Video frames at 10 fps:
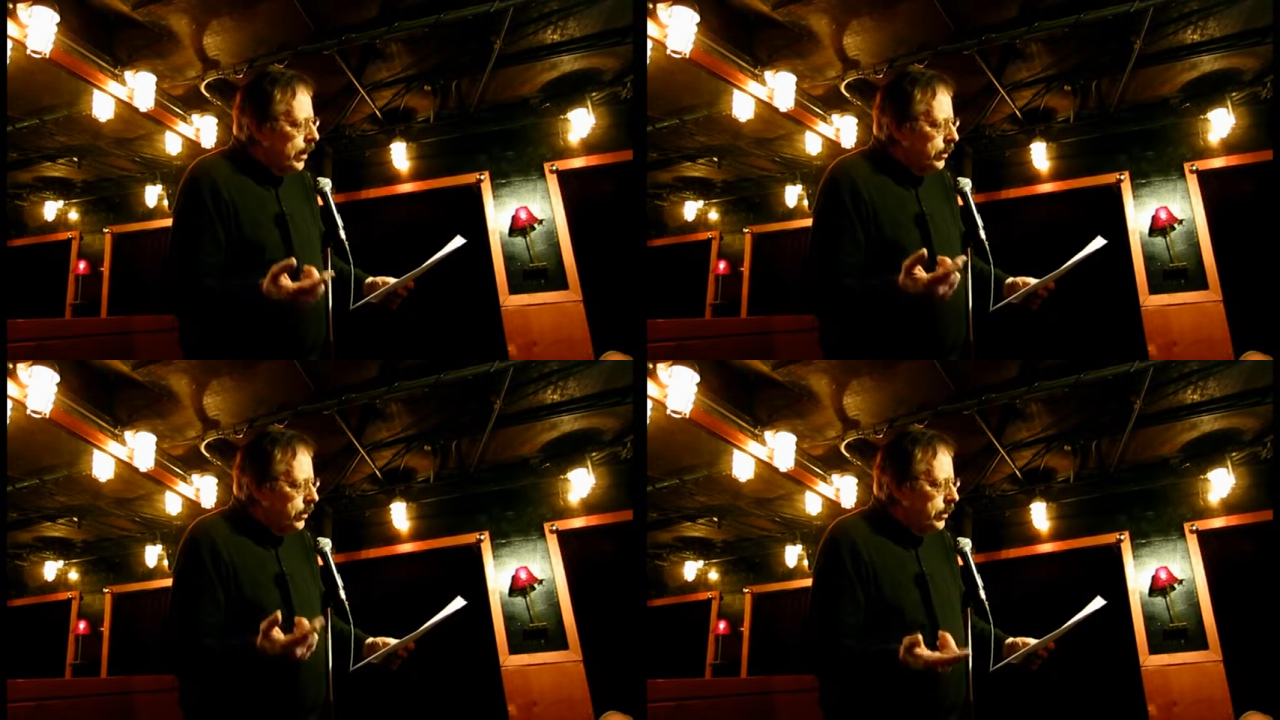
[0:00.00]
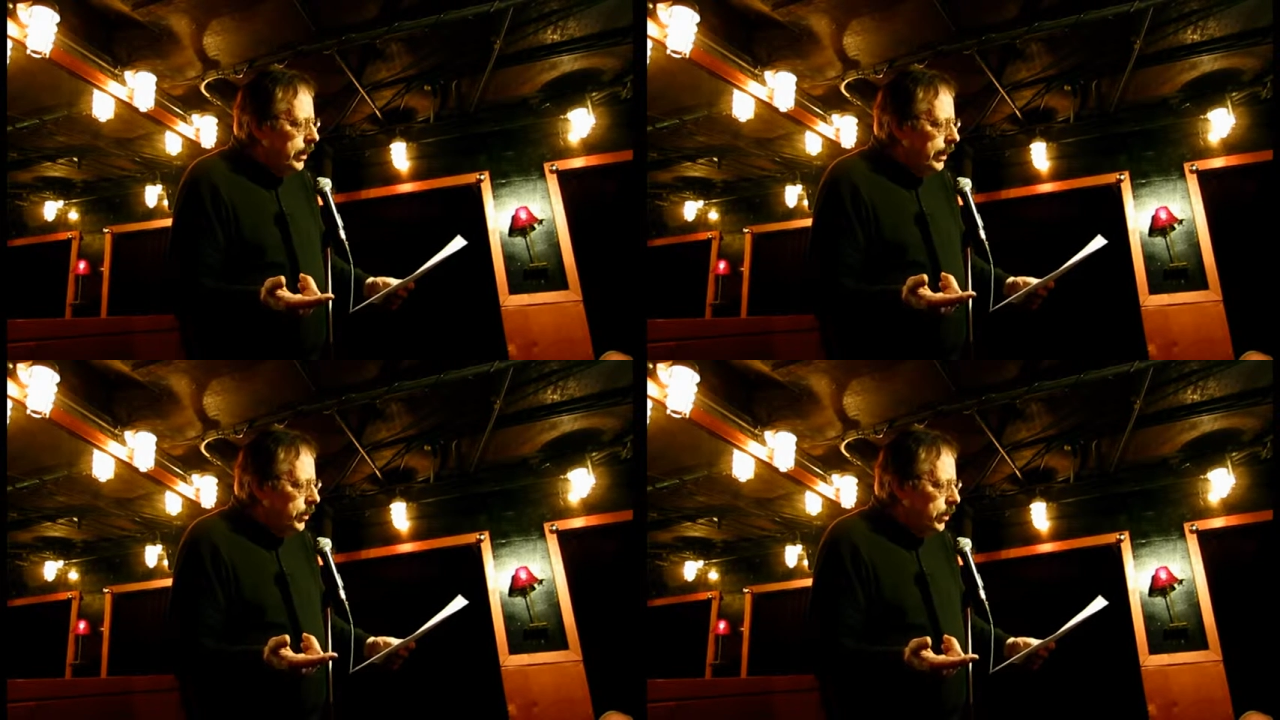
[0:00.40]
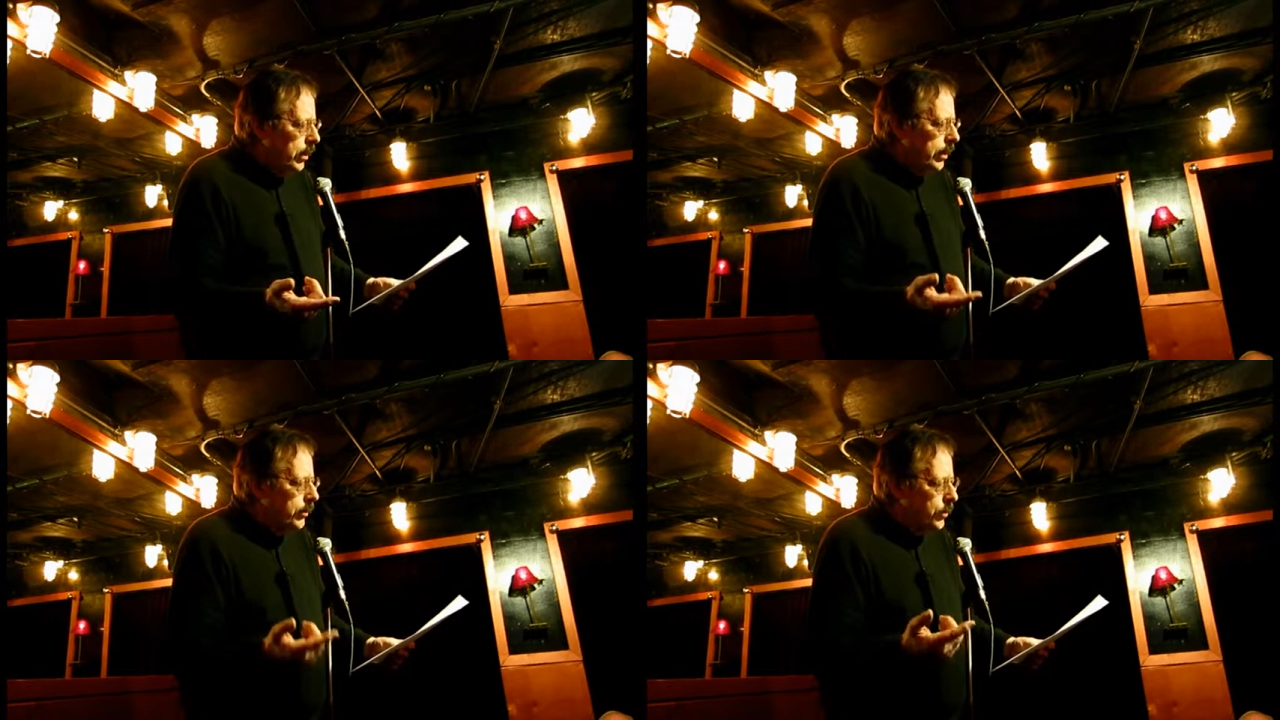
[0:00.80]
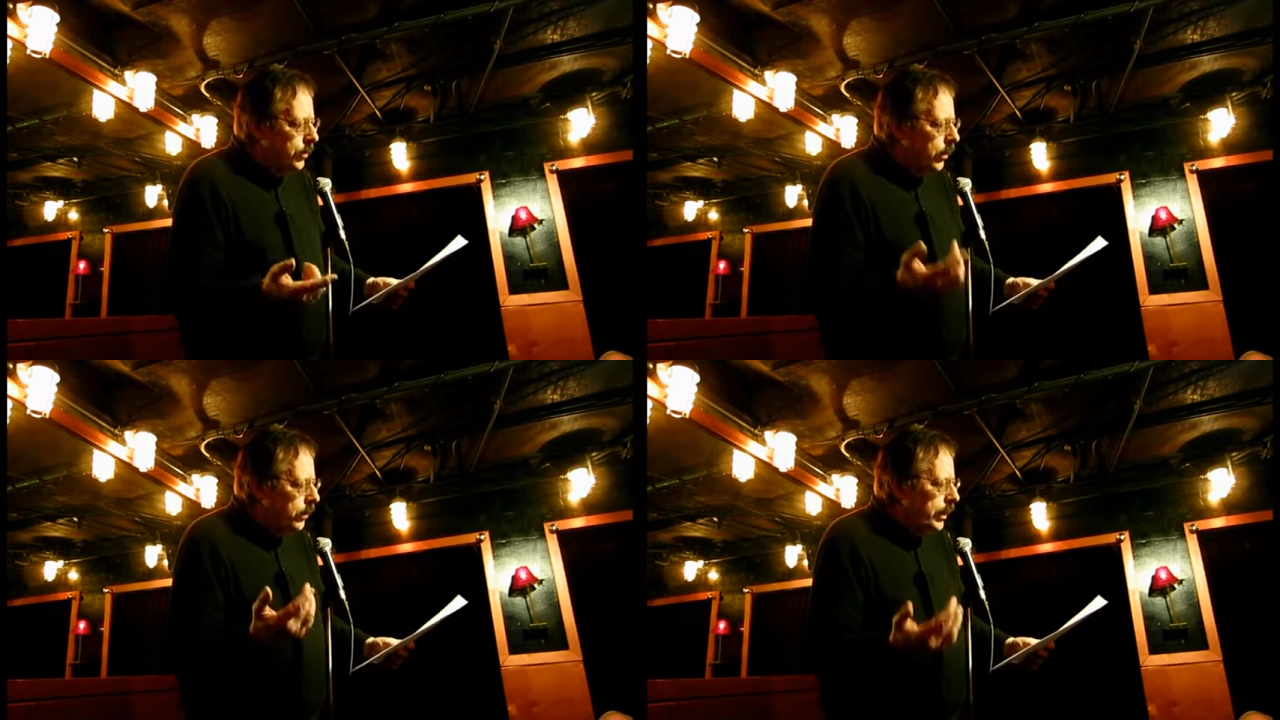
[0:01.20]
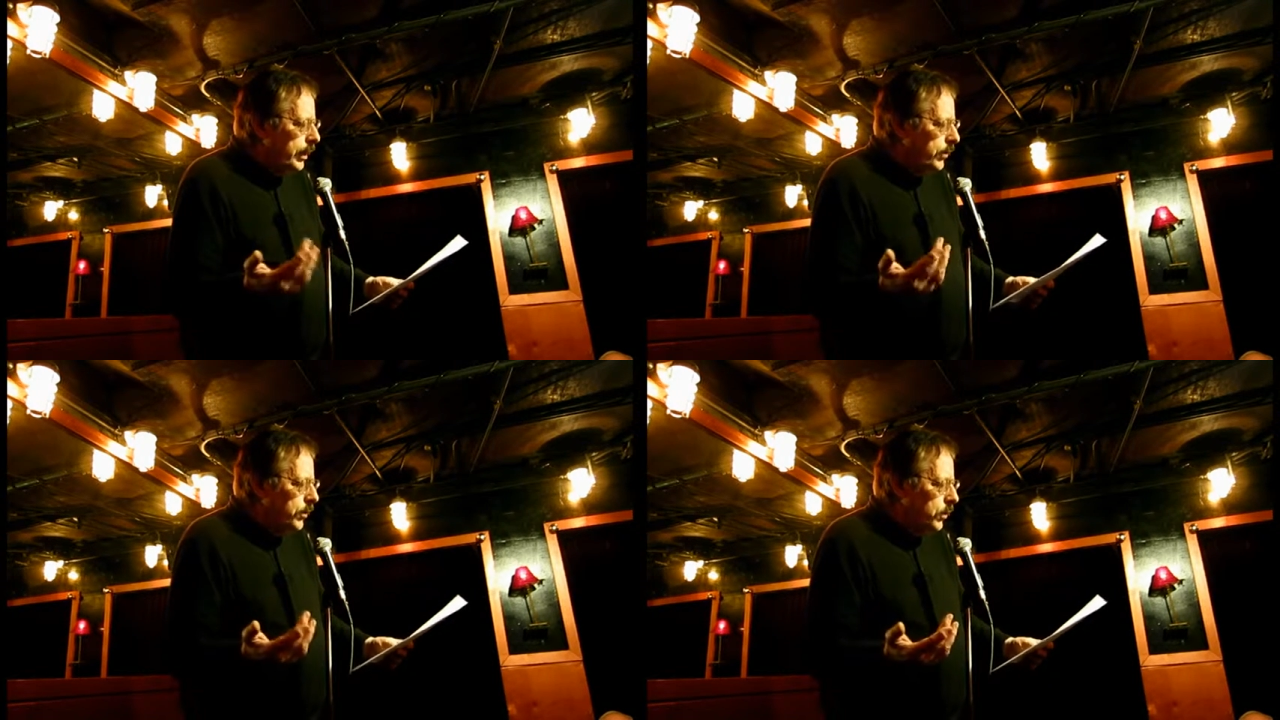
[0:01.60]
I turned the engine on and slowly
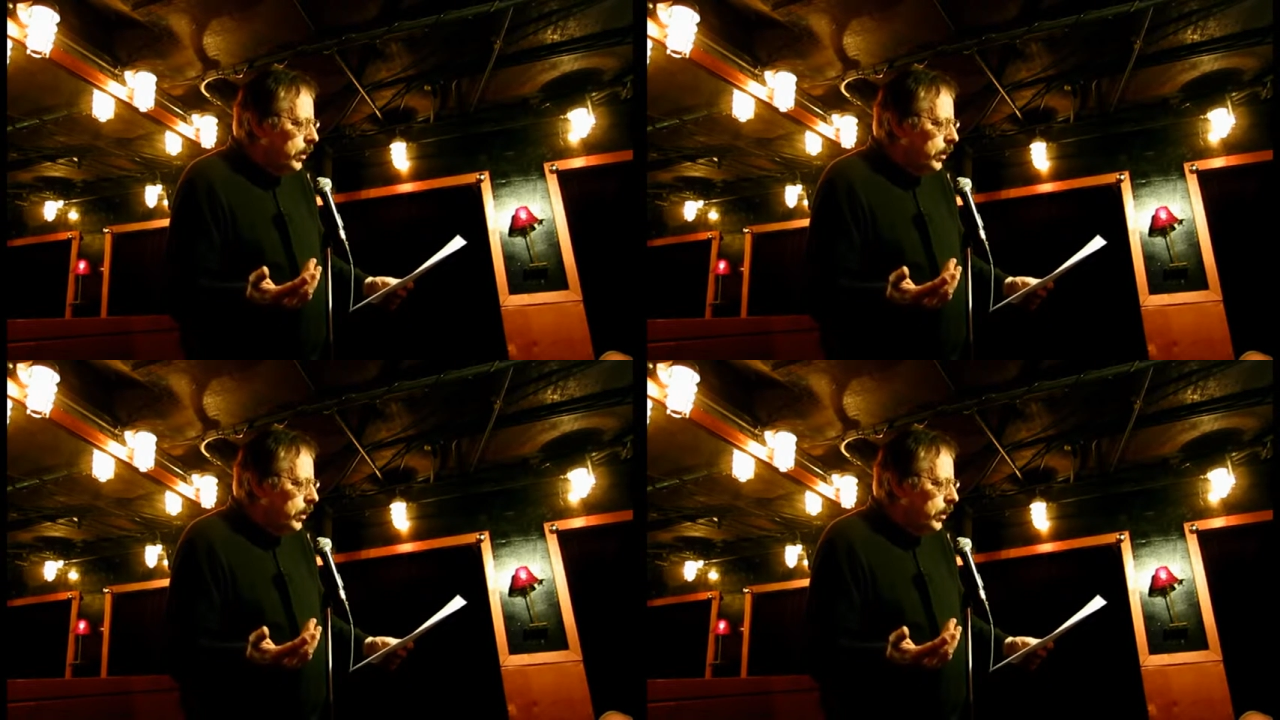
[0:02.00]
eased the